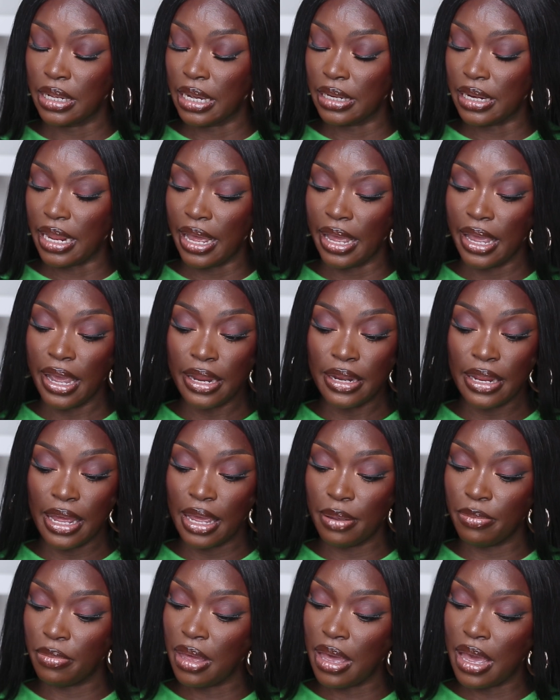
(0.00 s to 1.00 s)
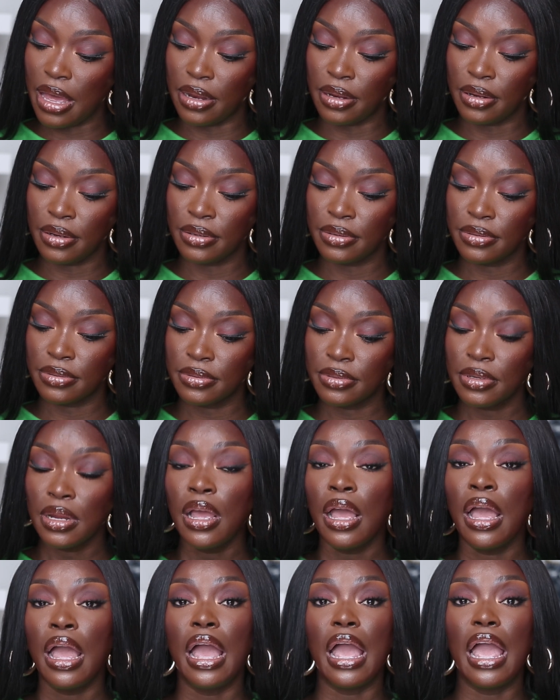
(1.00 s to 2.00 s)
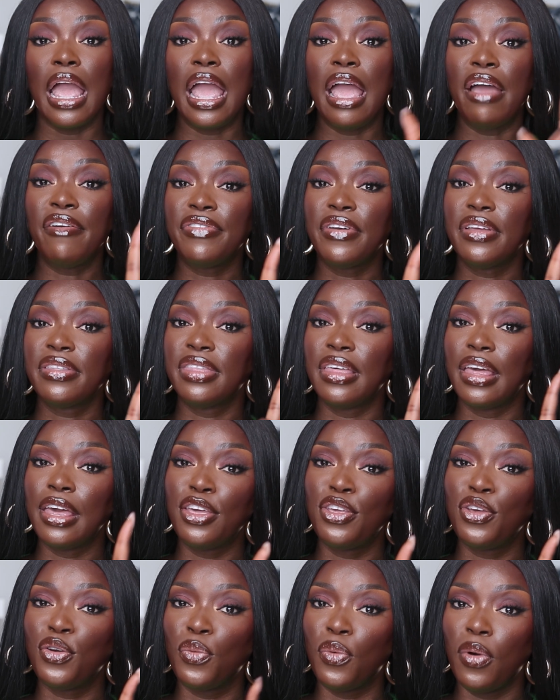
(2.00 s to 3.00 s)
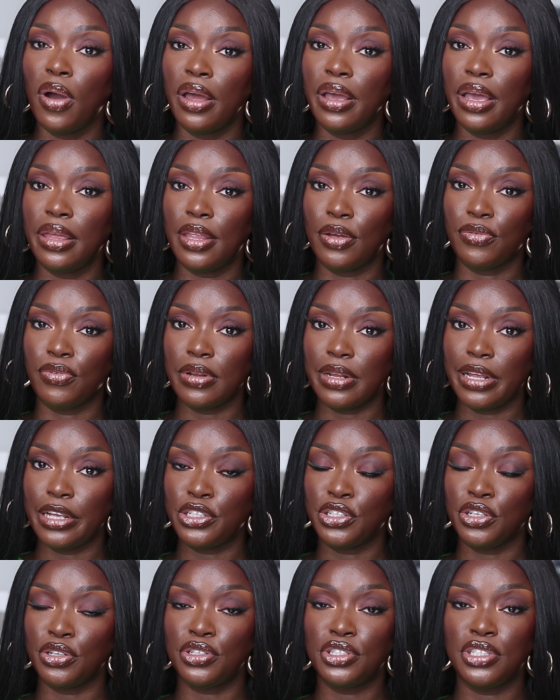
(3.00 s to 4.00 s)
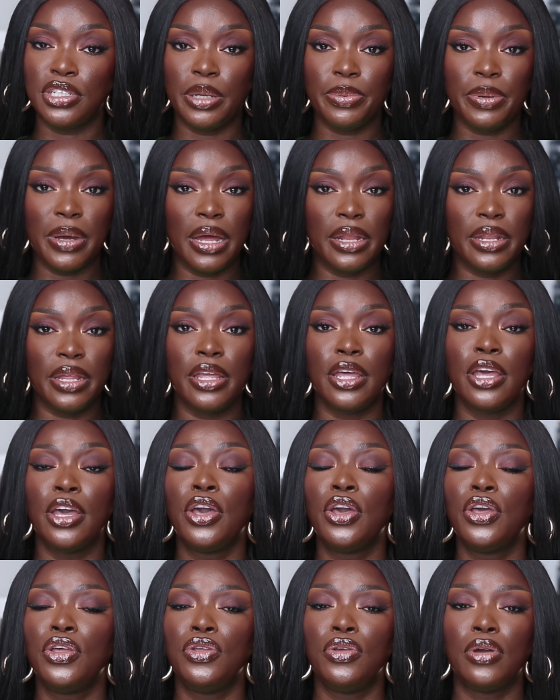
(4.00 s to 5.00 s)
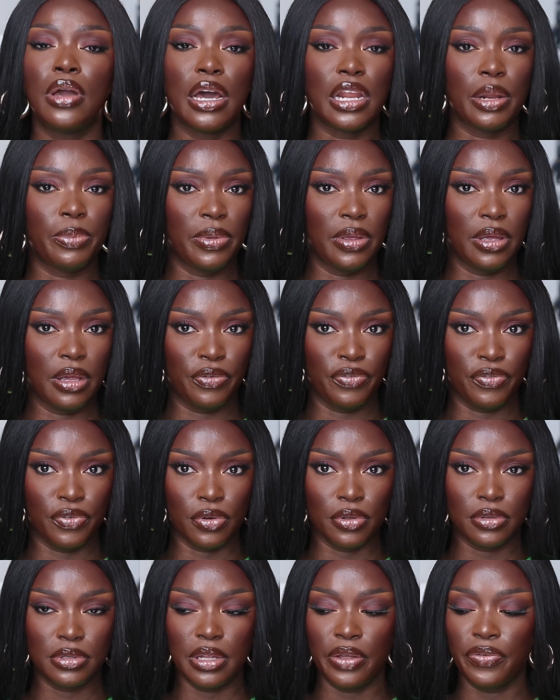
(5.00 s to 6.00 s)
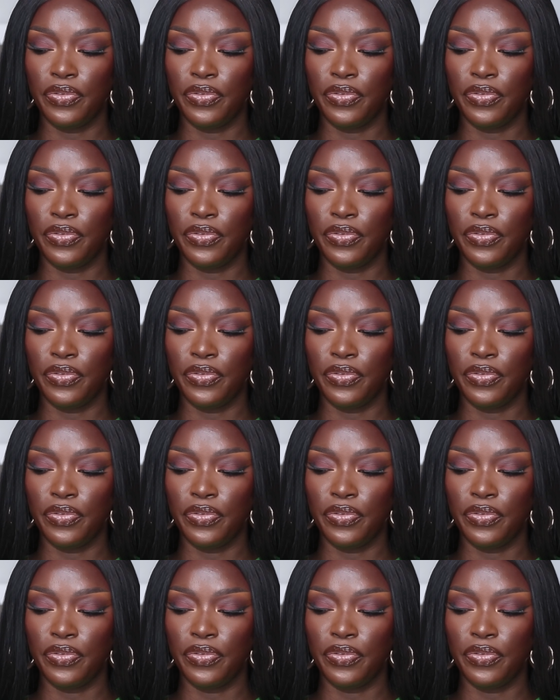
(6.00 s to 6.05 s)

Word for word: Can I hear an amen? Everything you want in a relationship, honey, you gotta be it first.